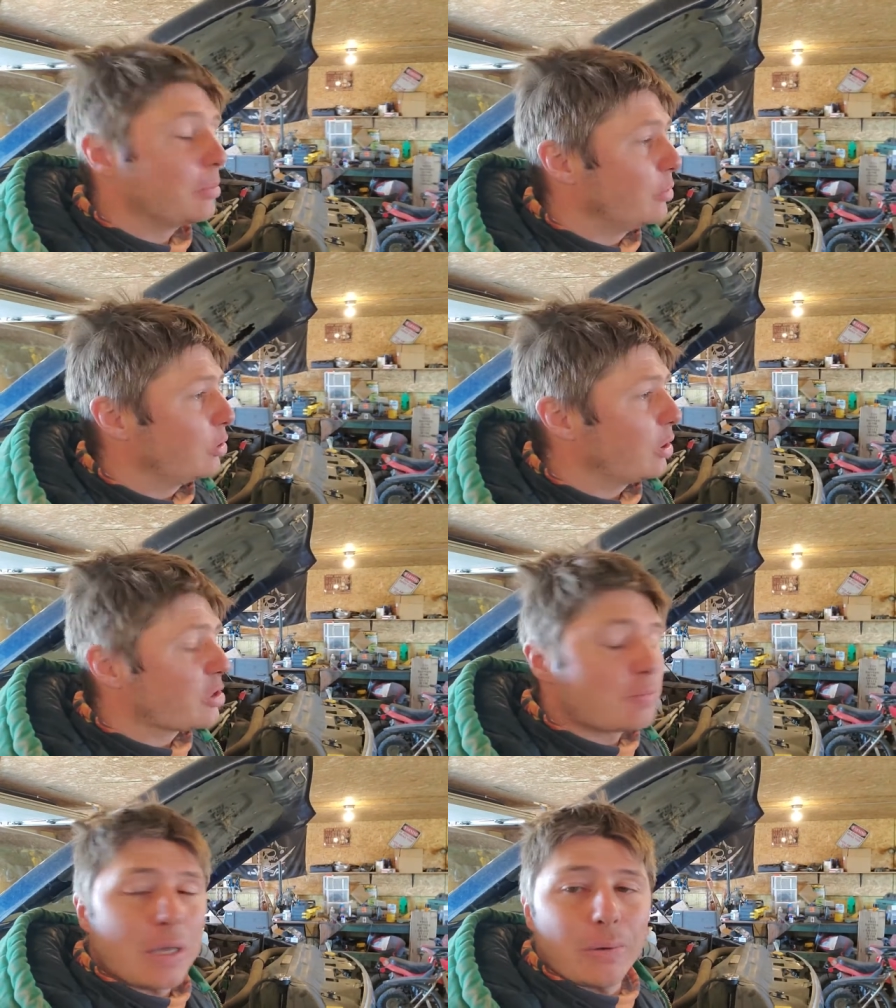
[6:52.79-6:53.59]
Who
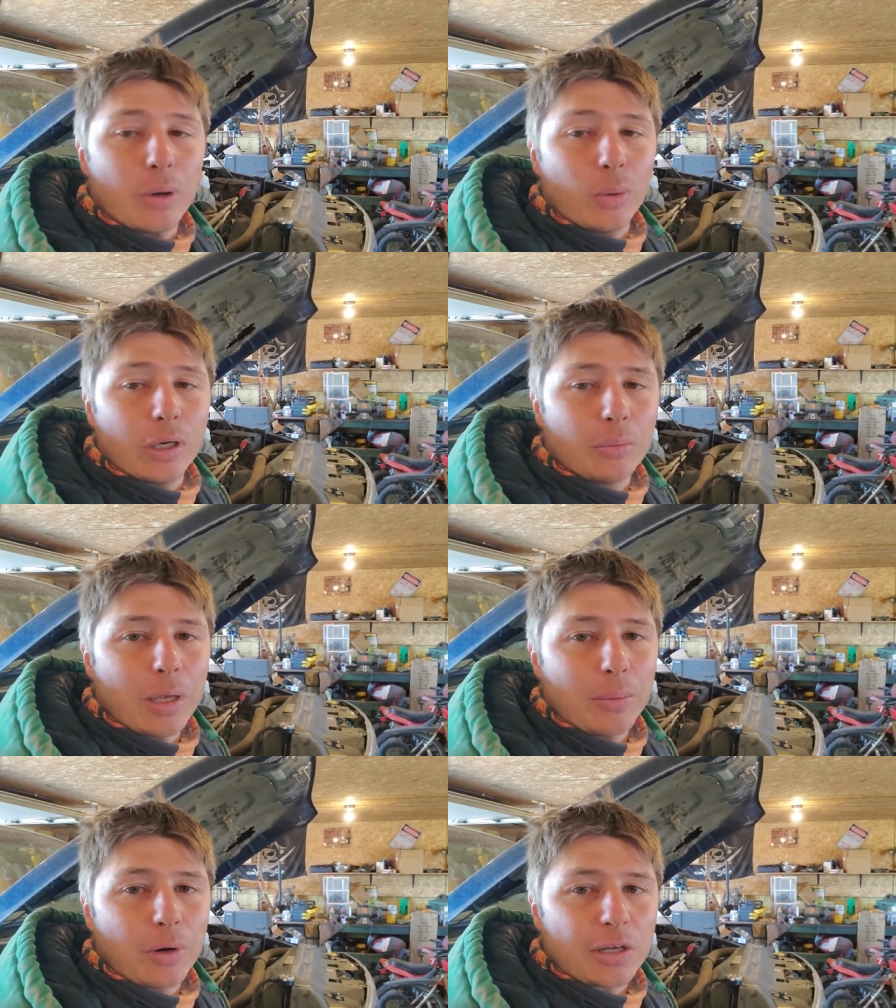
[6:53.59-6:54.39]
knows, maybe I will,
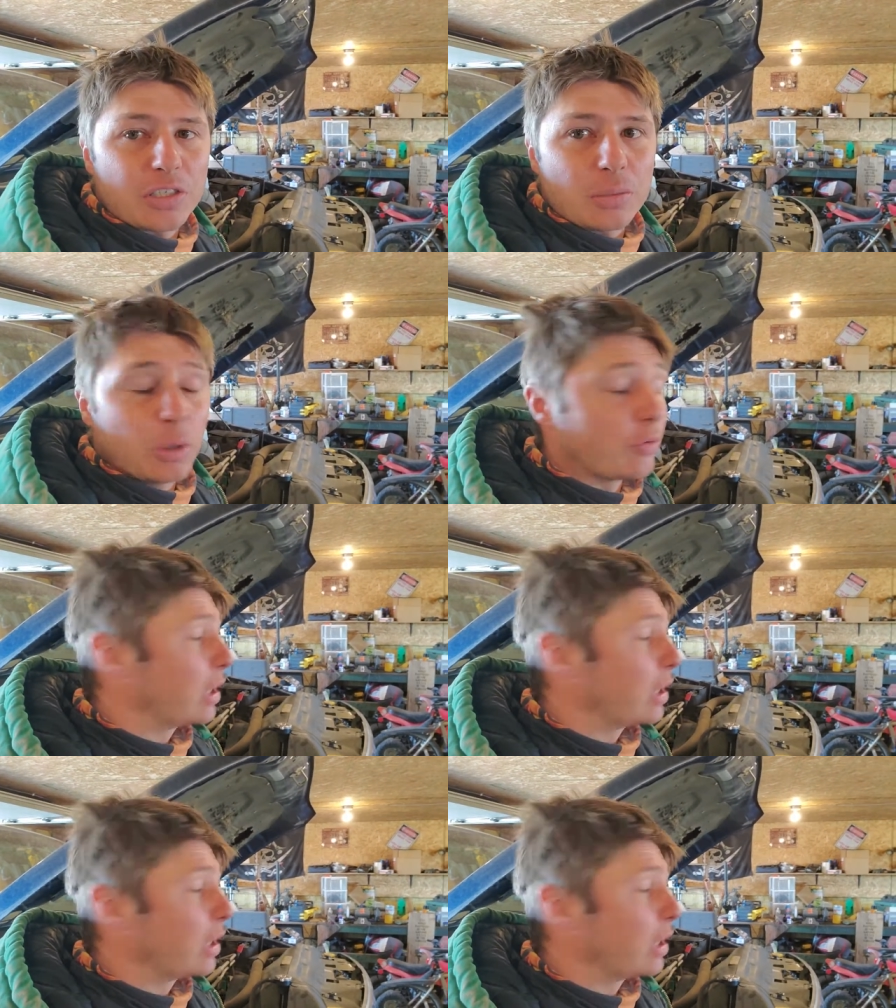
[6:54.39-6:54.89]
maybe not, just to move